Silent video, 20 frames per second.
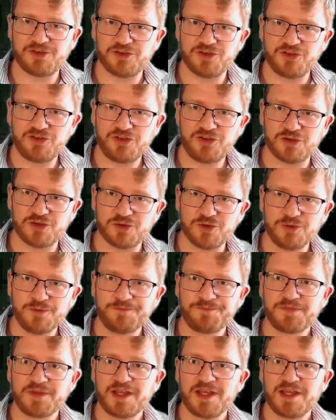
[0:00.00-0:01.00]
do
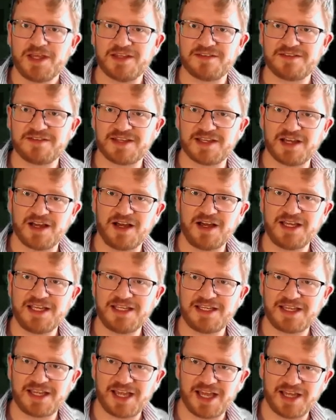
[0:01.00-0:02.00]
is say, I
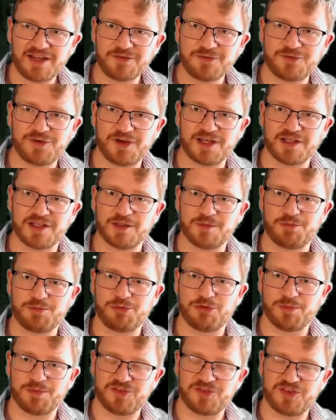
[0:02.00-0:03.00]
can find the
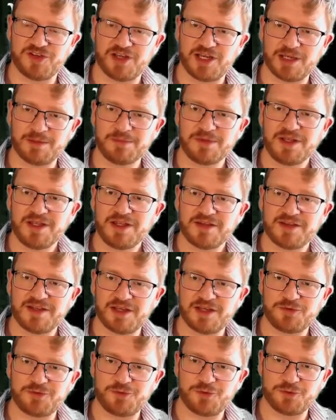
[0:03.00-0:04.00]
proper time,
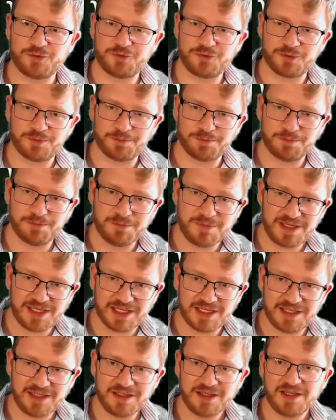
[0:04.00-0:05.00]
therefore for
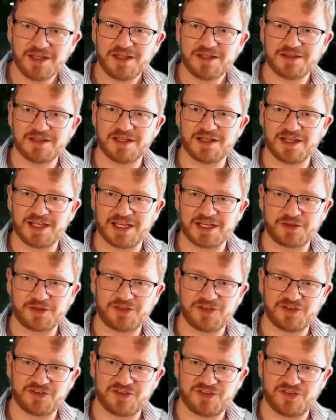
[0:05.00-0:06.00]
me, the
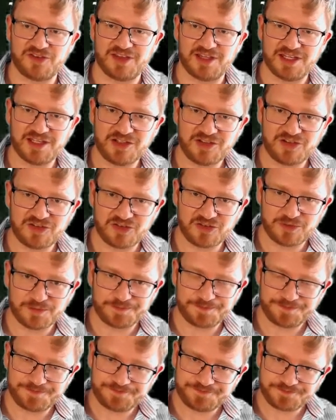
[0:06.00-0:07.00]
length is this,
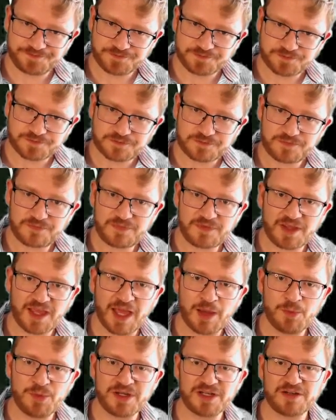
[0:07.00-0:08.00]

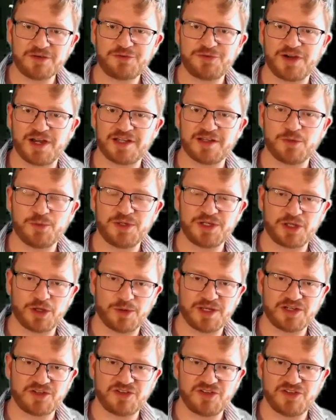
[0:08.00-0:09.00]
and we're going to find that we're
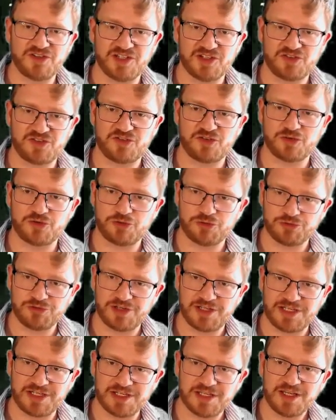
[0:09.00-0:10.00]
going to
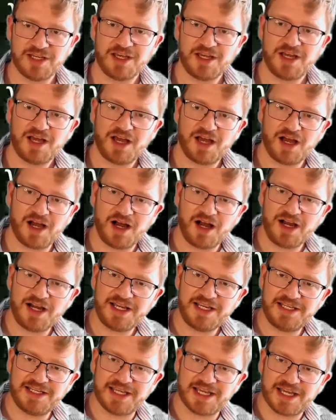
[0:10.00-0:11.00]
disagree.
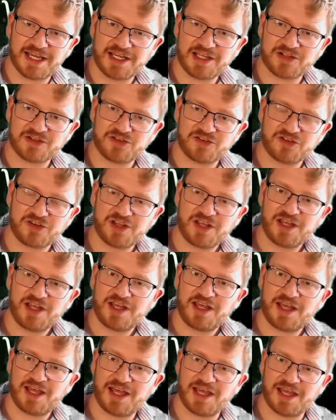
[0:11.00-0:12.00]
I get
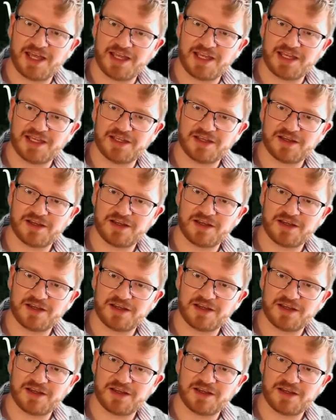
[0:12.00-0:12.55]
a